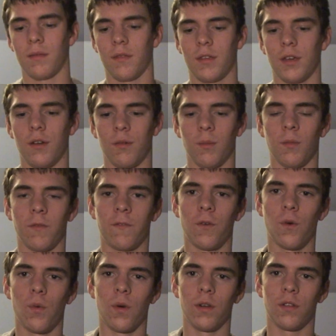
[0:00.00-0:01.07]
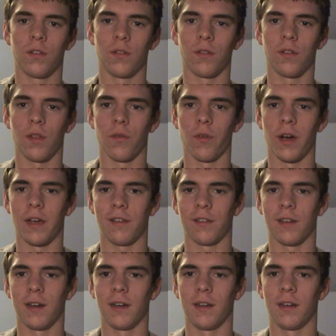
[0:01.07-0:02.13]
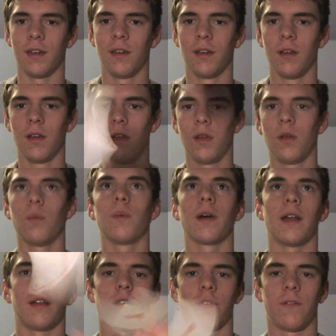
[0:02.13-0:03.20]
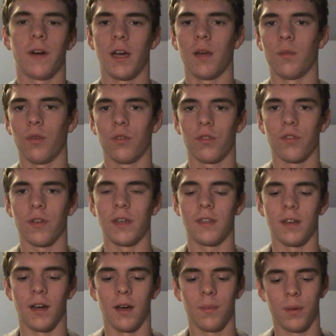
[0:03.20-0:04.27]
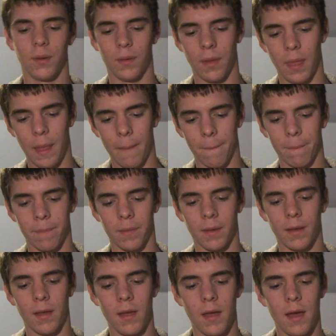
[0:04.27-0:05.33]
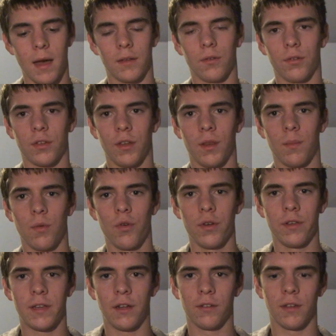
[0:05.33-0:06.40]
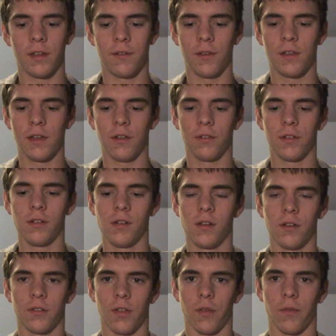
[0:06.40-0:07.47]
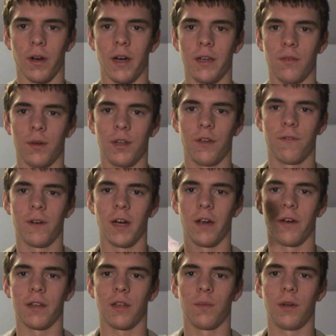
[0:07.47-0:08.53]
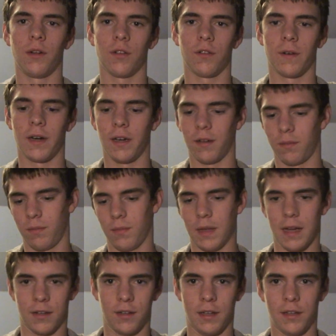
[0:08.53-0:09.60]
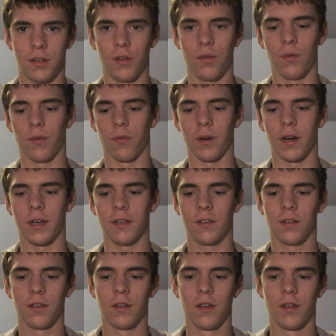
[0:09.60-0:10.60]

so forwards and to the right slightly, we'll get it to fire more straight up. And also, the more you tilt, if you tilt it a lot to the right, when you fire it, it will just fire actually to the right.